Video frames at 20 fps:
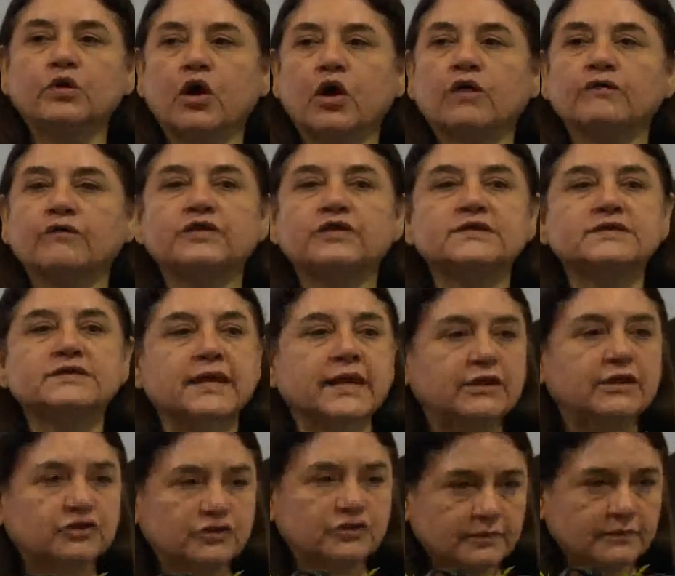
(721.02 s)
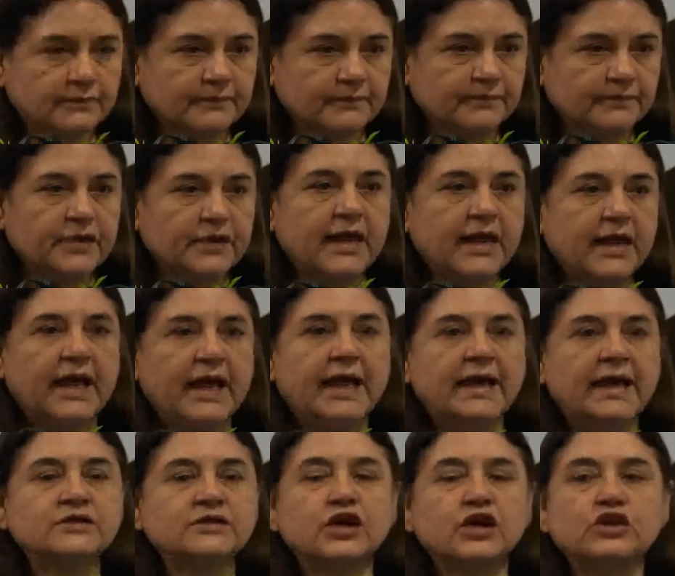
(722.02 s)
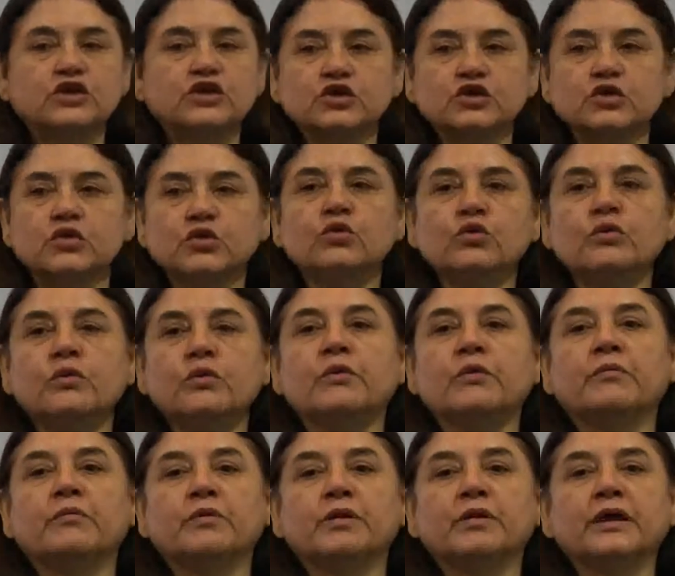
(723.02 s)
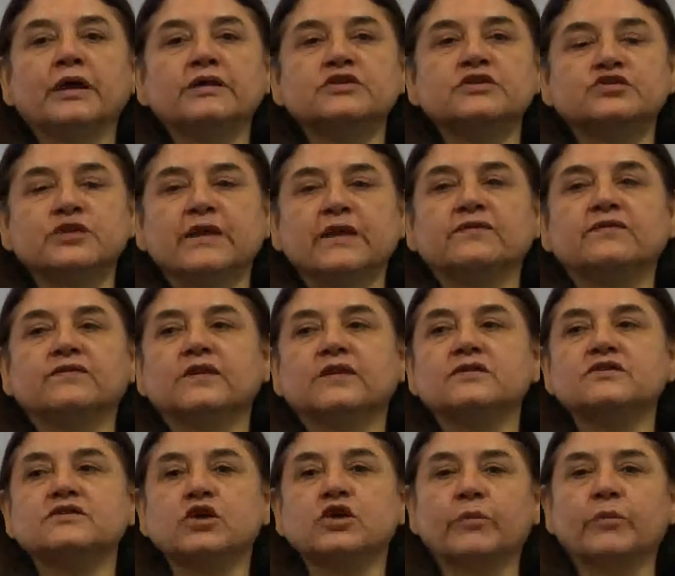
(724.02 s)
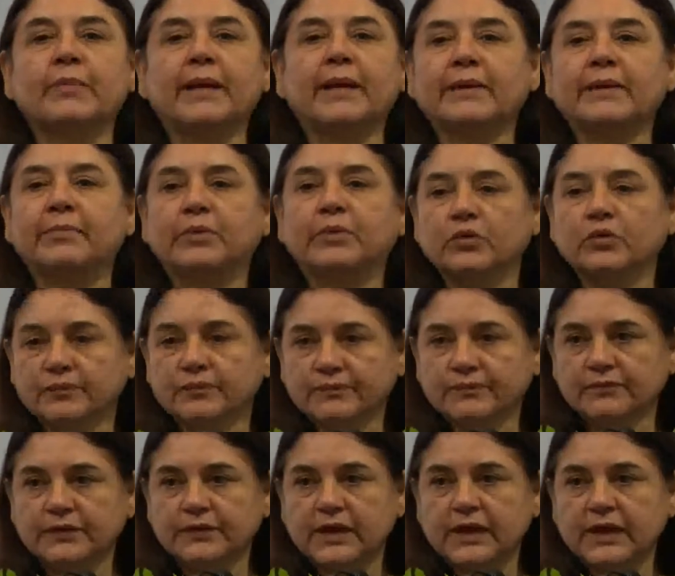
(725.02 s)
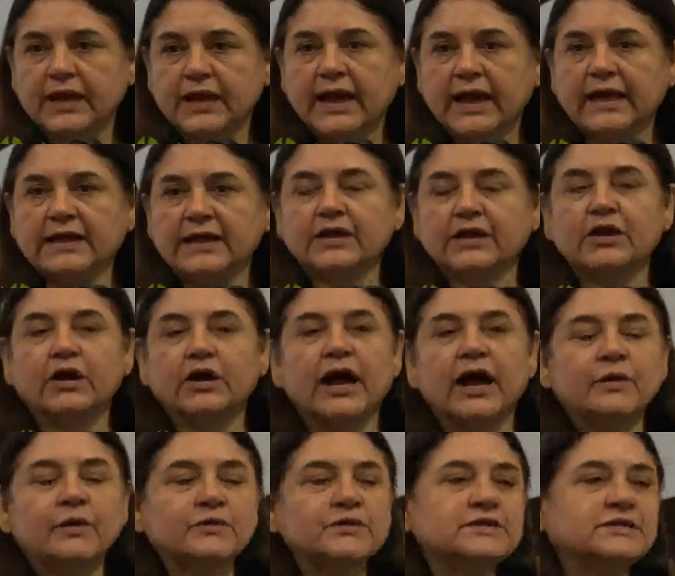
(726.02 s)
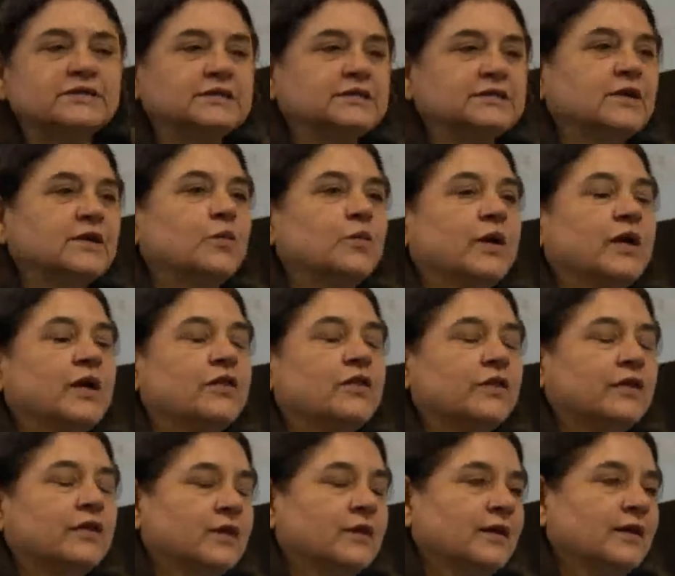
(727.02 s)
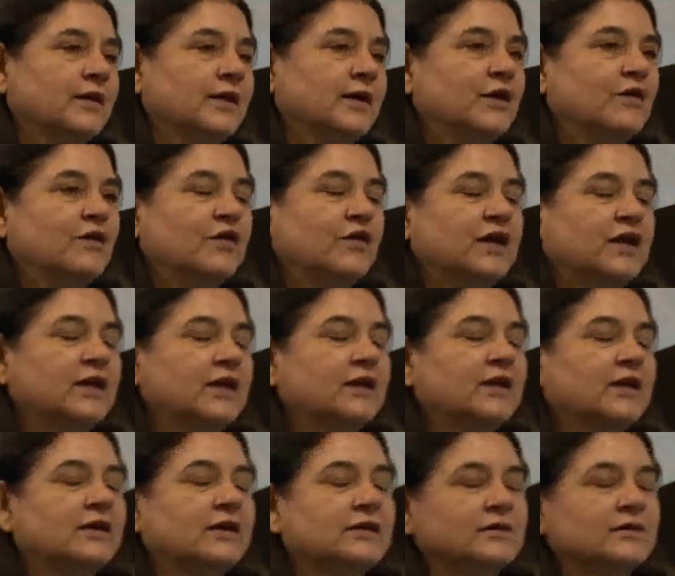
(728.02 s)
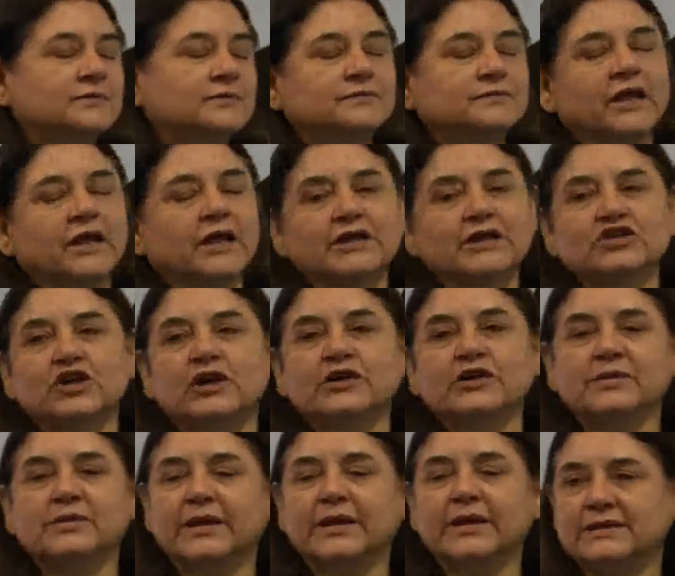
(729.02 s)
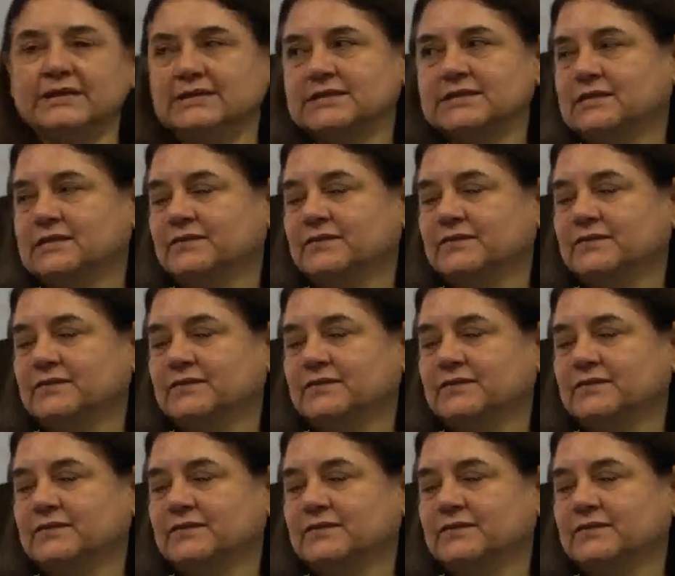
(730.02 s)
of this nation. And you strengthened your backbone. And I was sitting with the HRD minister